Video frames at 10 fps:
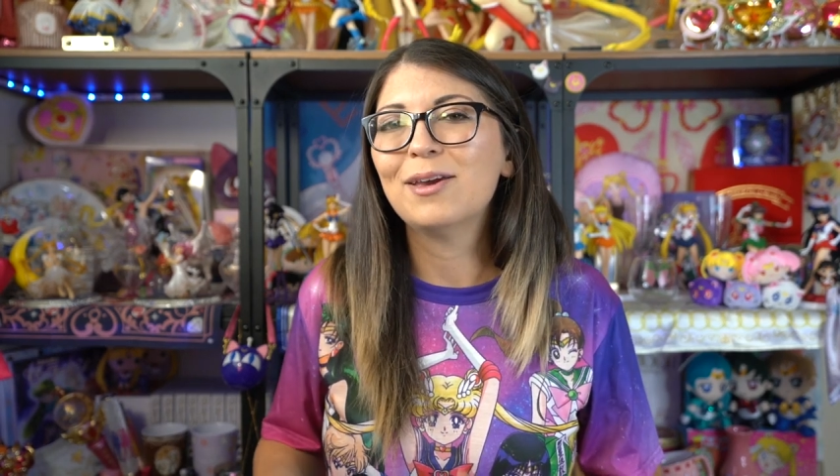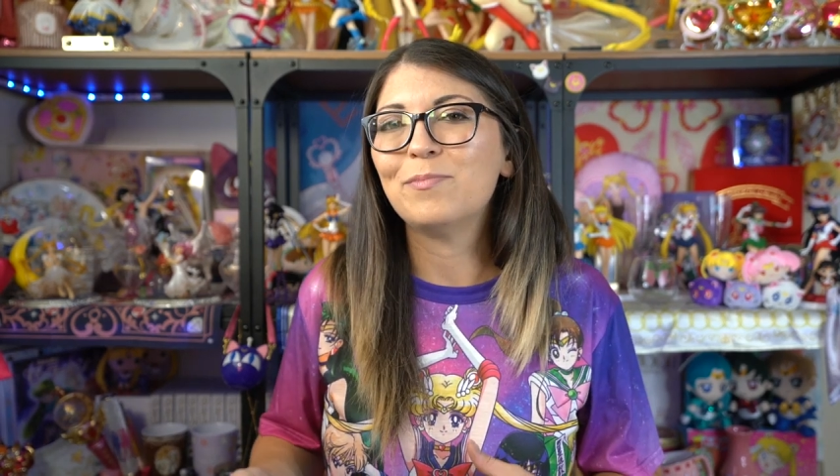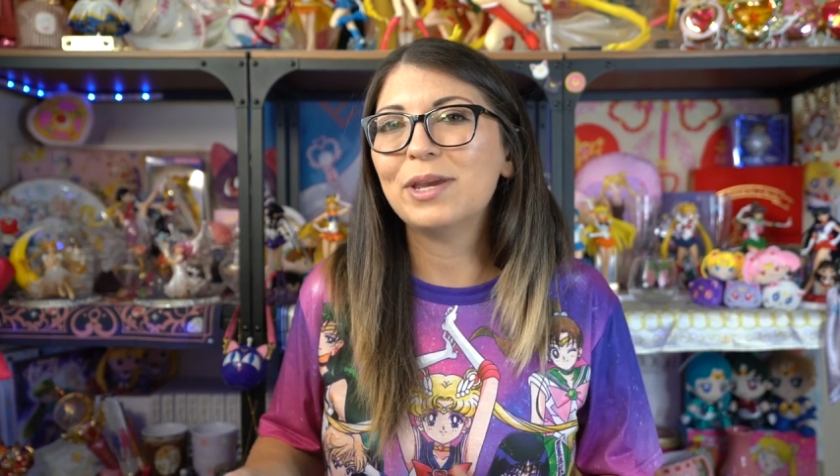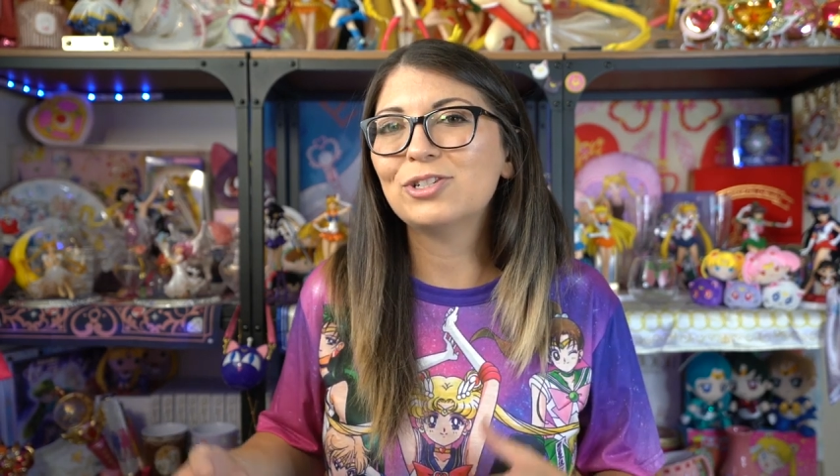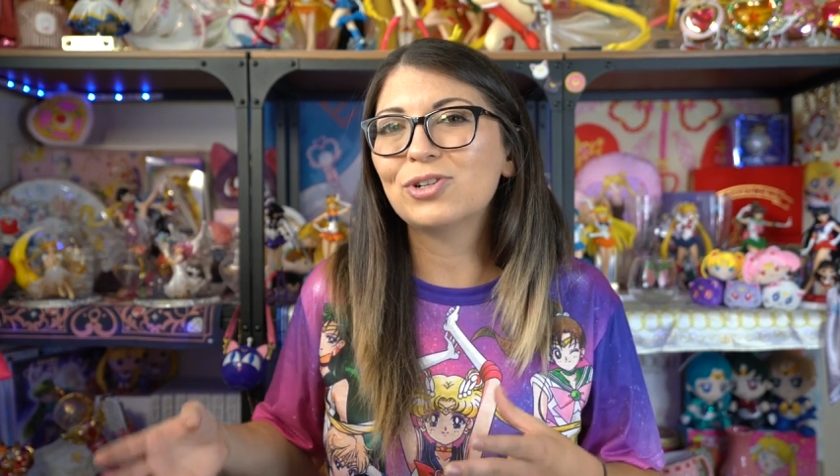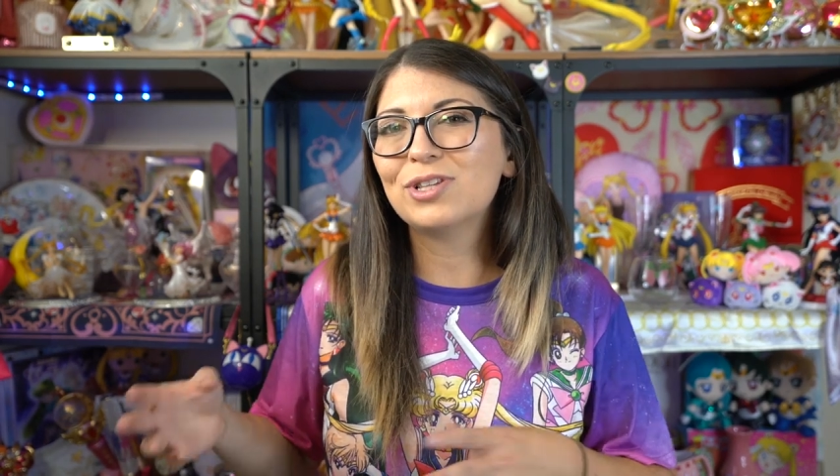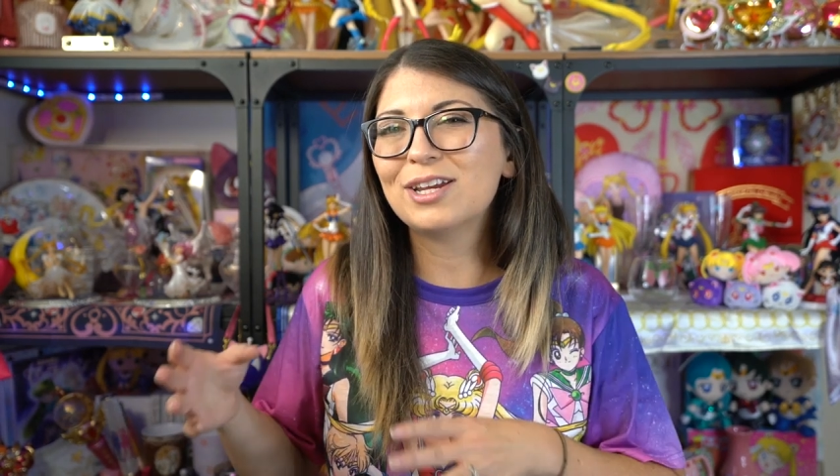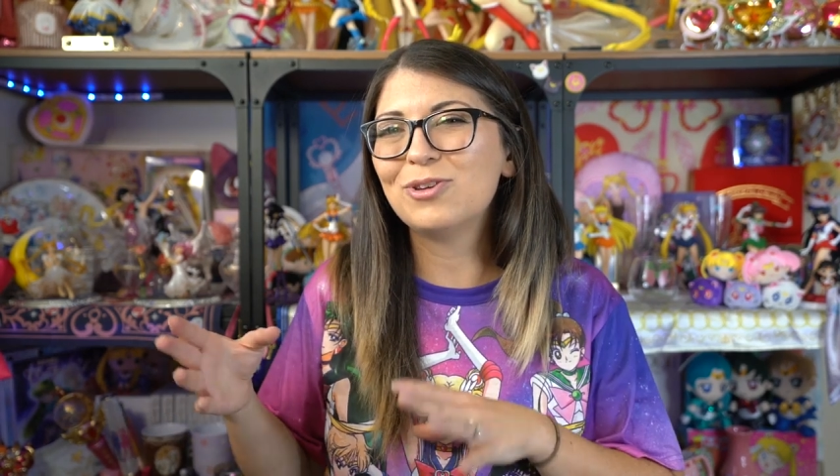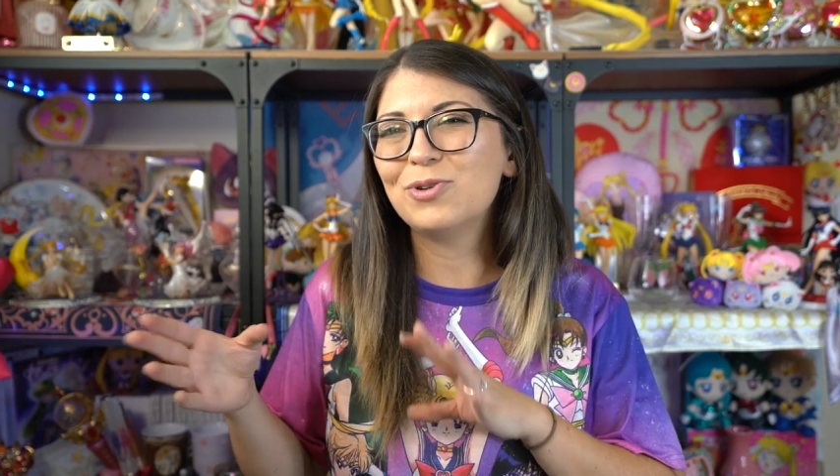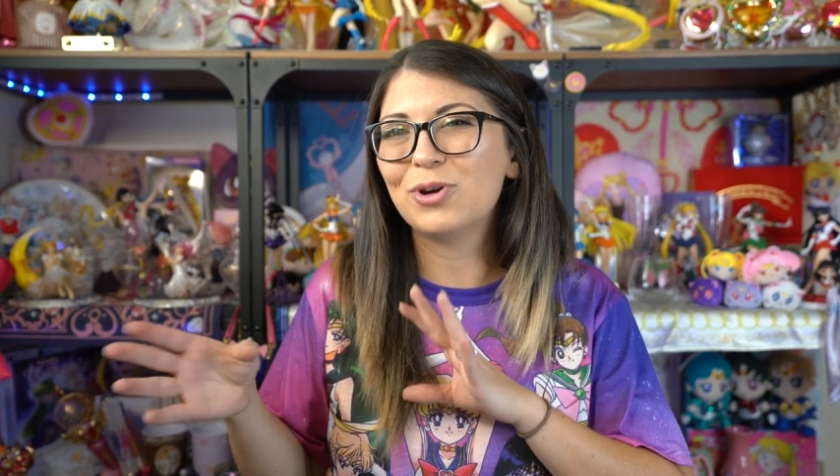make sure
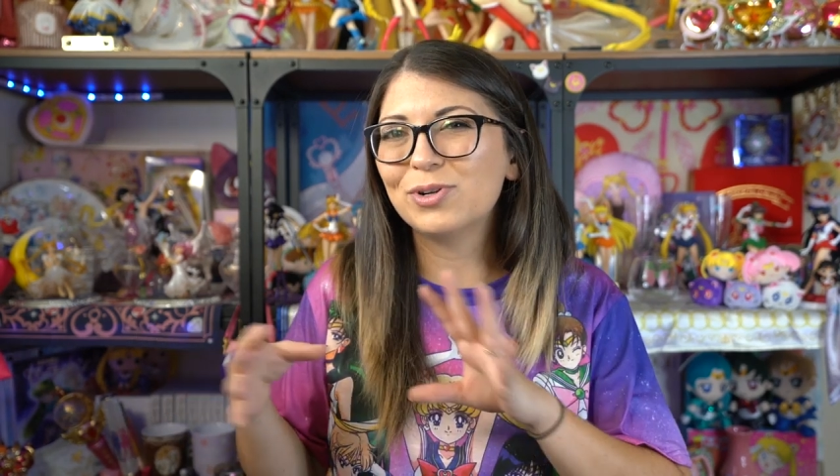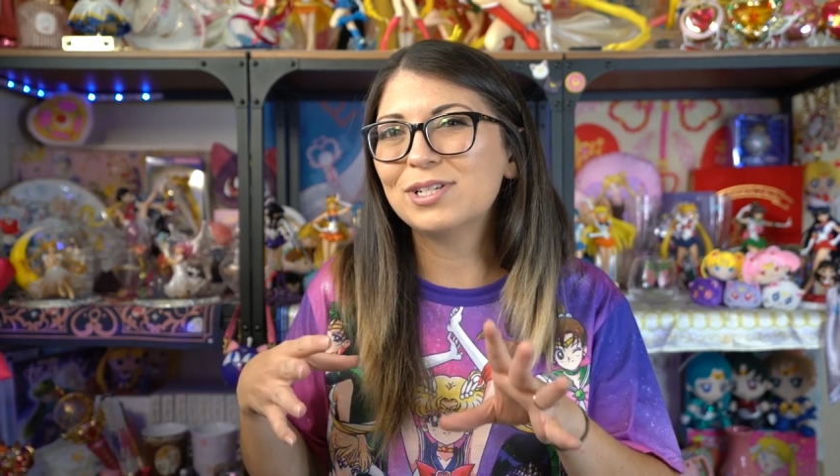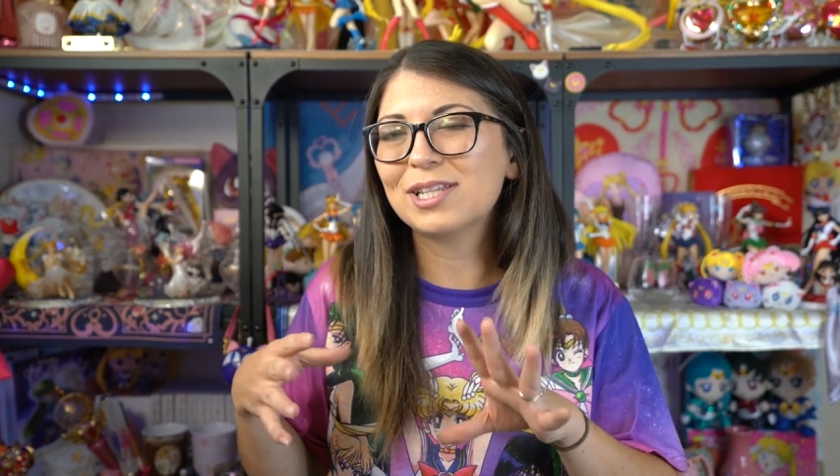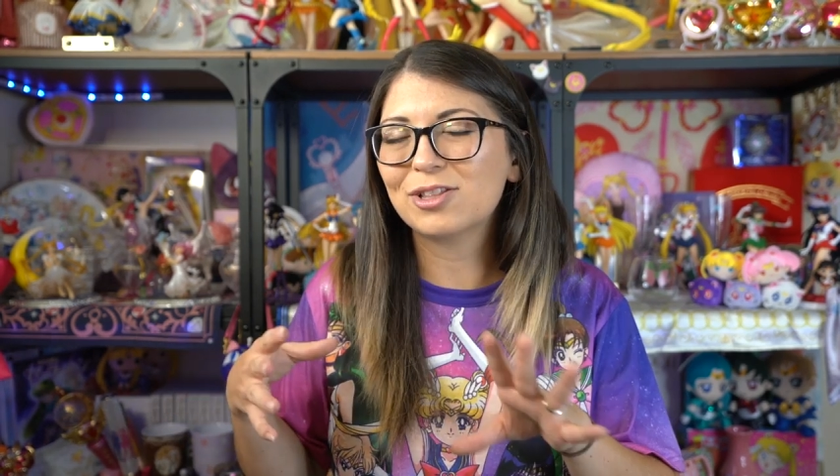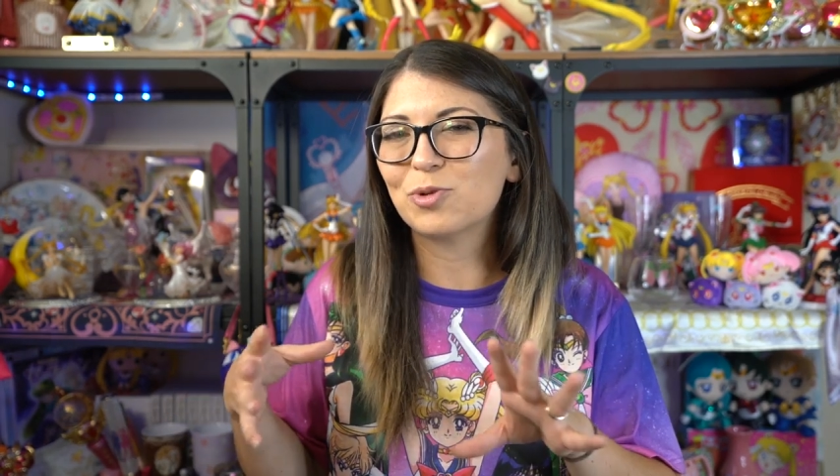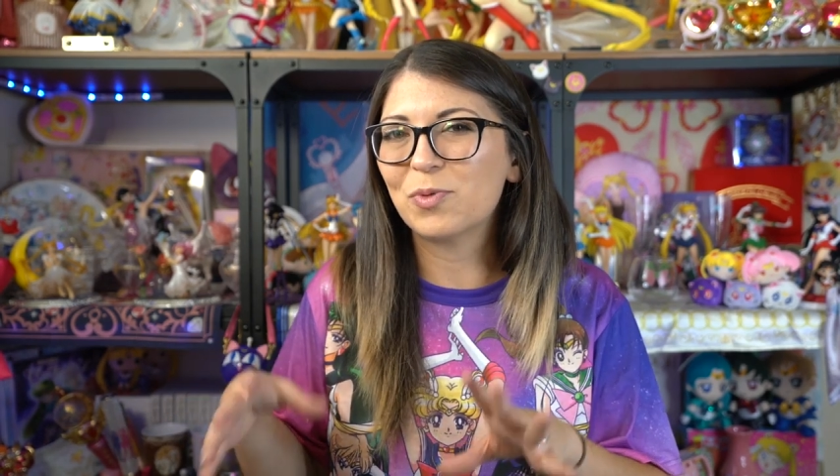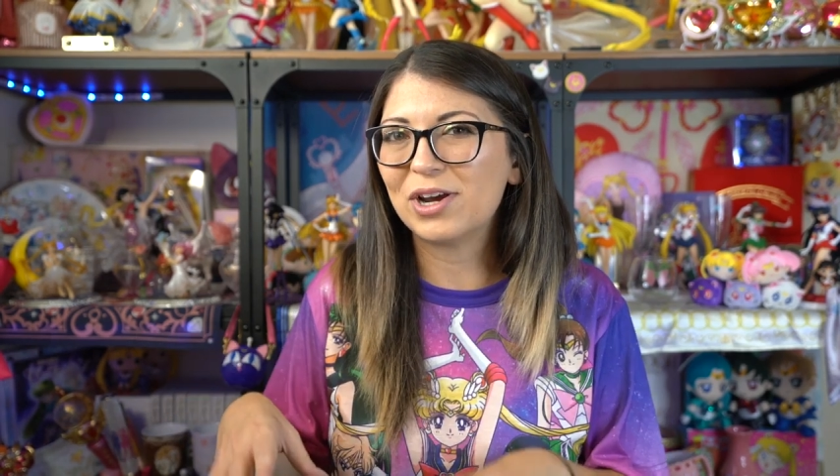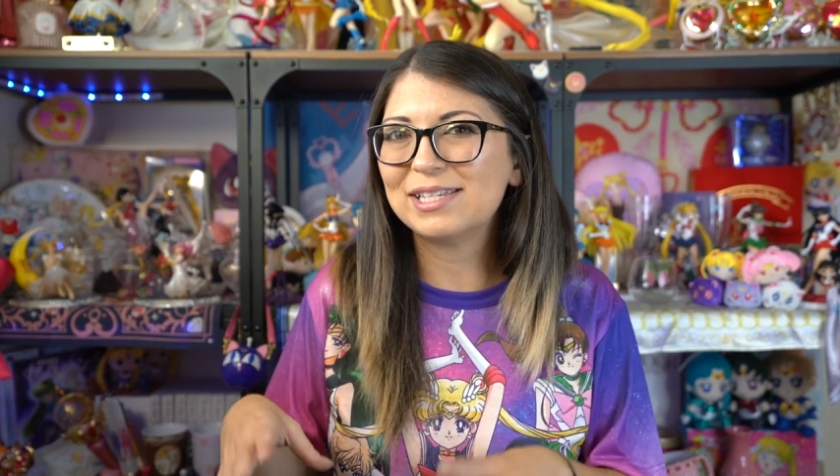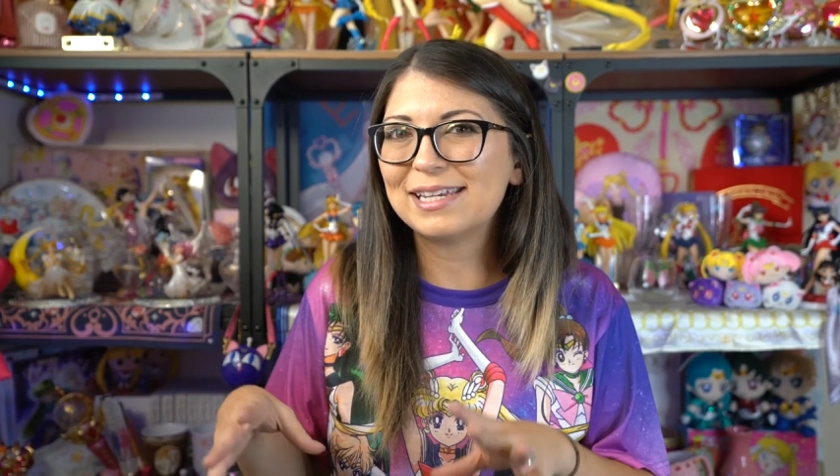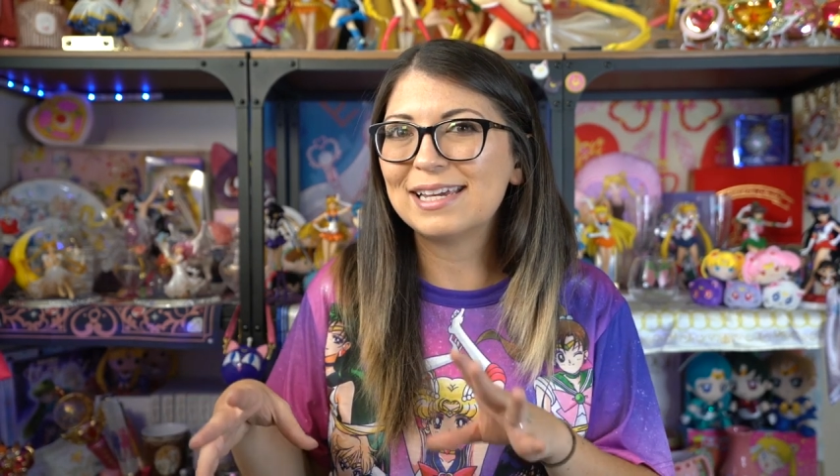that you notice that their
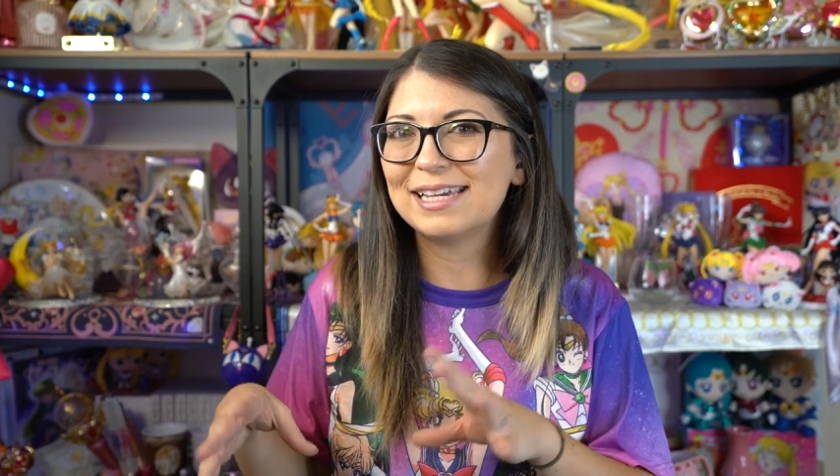pricing